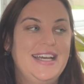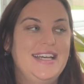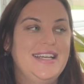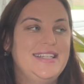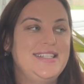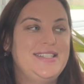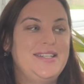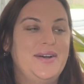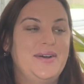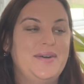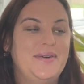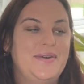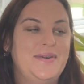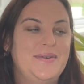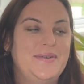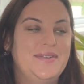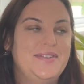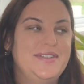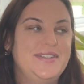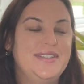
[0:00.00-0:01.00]

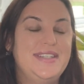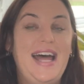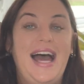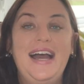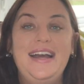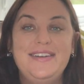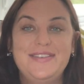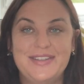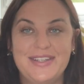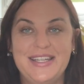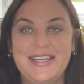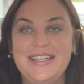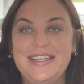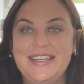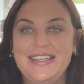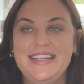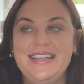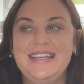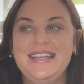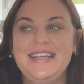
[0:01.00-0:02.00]
So that
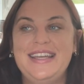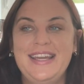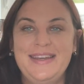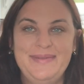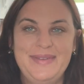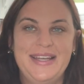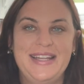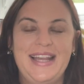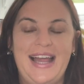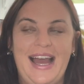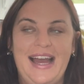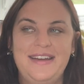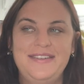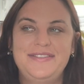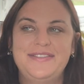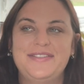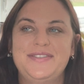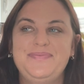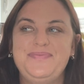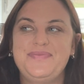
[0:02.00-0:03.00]
really gave me a laugh.
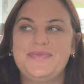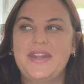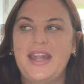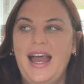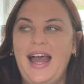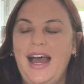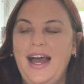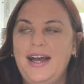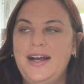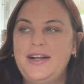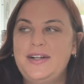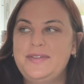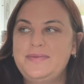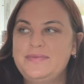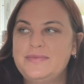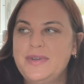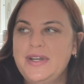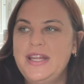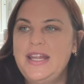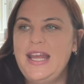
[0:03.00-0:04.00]

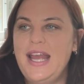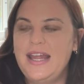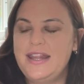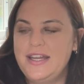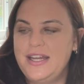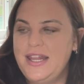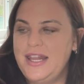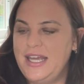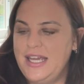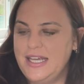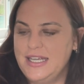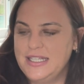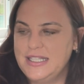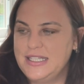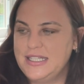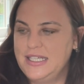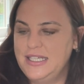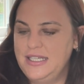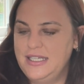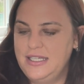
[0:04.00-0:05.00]
What are the other
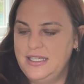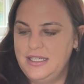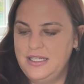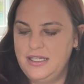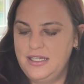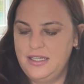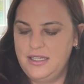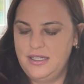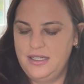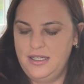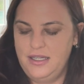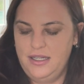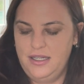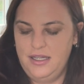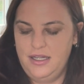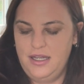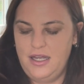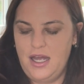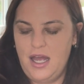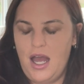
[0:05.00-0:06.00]
things?
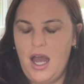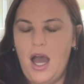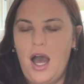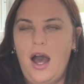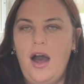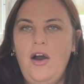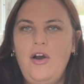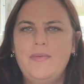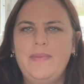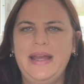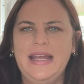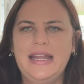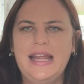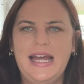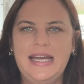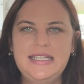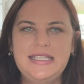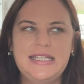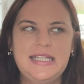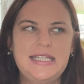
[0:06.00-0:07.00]
Oh, my
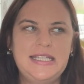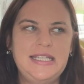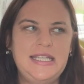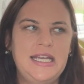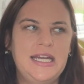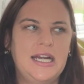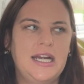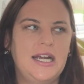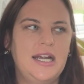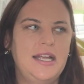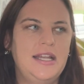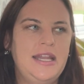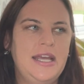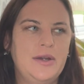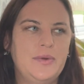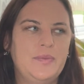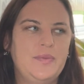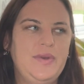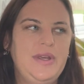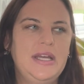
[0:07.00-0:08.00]
class this year,
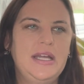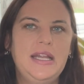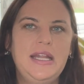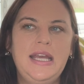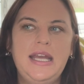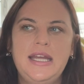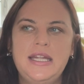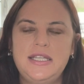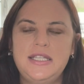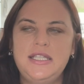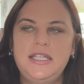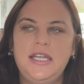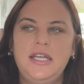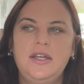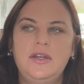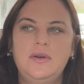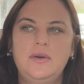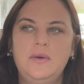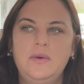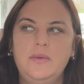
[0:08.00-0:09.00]

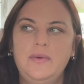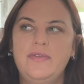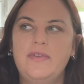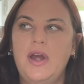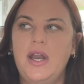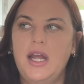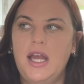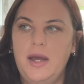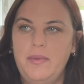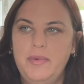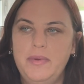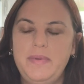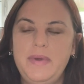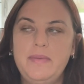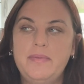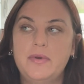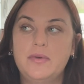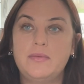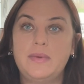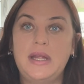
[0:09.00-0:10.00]
we've got a couple
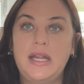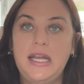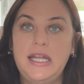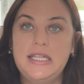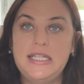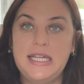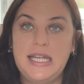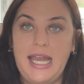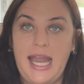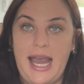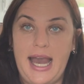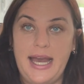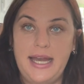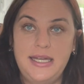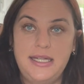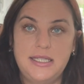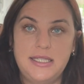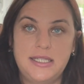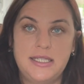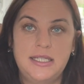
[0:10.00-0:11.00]
people really into
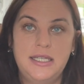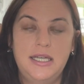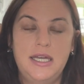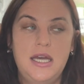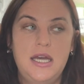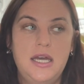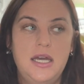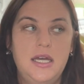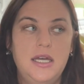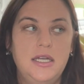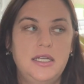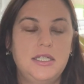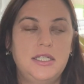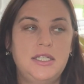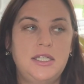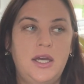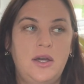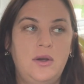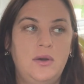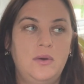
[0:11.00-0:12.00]
cats.
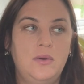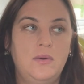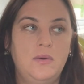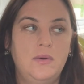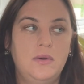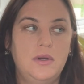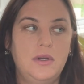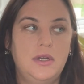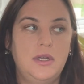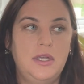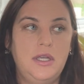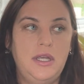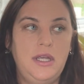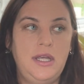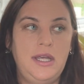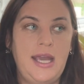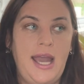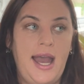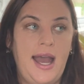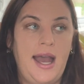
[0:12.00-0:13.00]
So
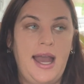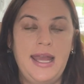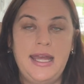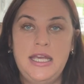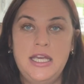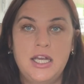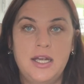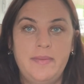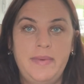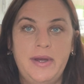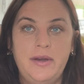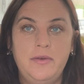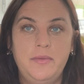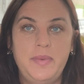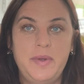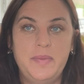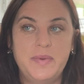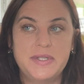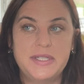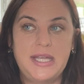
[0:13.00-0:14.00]
yeah, I hear about
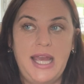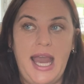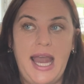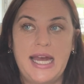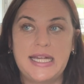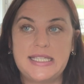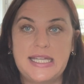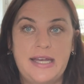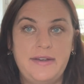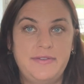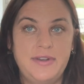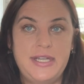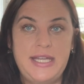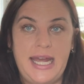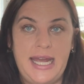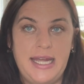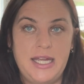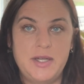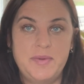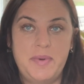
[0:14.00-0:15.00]
people's cats every
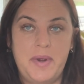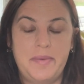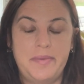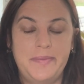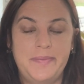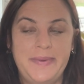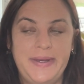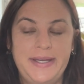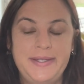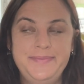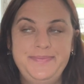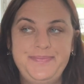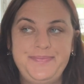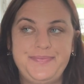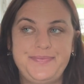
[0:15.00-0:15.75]
day, probably,